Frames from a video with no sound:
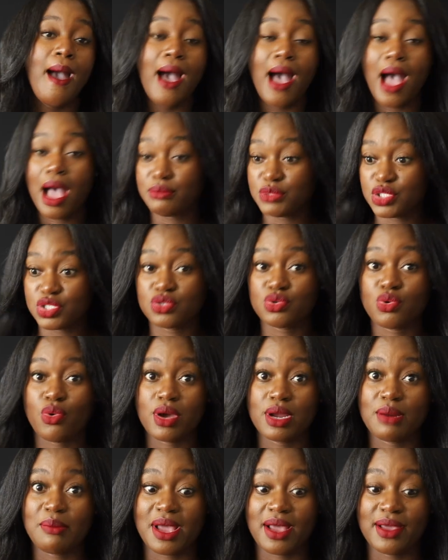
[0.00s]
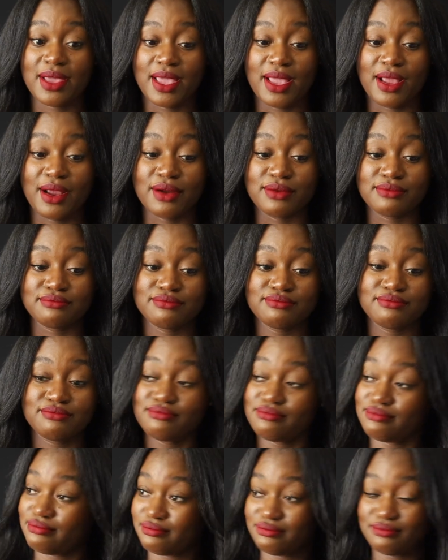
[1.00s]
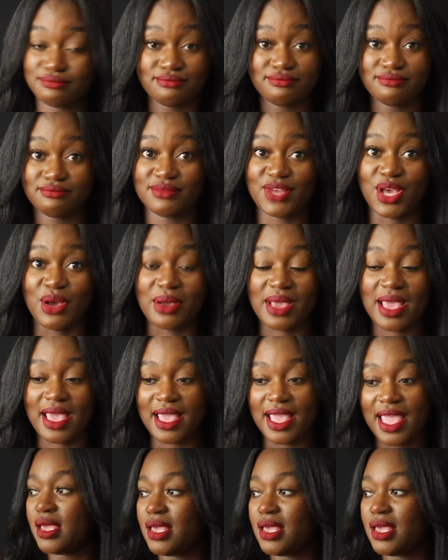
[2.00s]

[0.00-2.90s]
I'm just talking about hair. Okay.